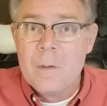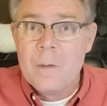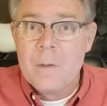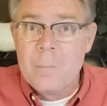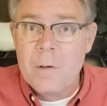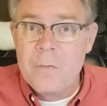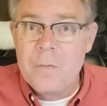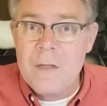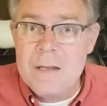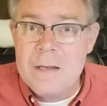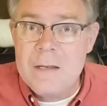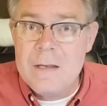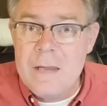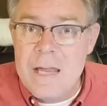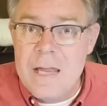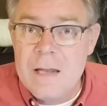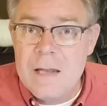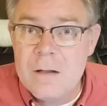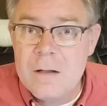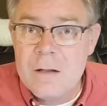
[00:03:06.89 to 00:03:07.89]
but they
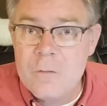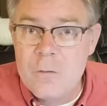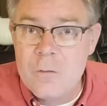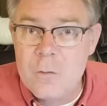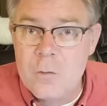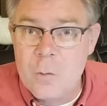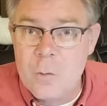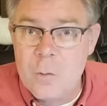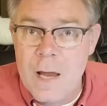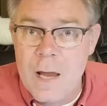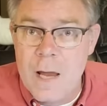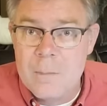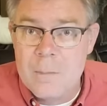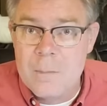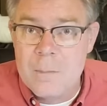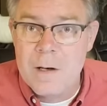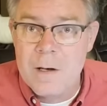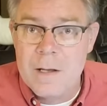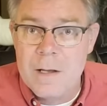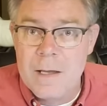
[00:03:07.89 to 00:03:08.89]
needed to create
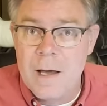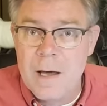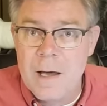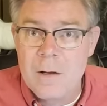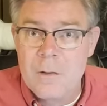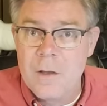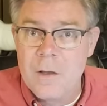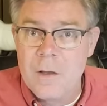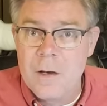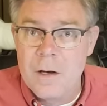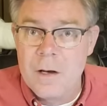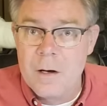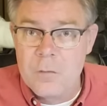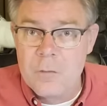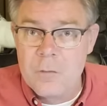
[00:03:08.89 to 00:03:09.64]
money out of thin air.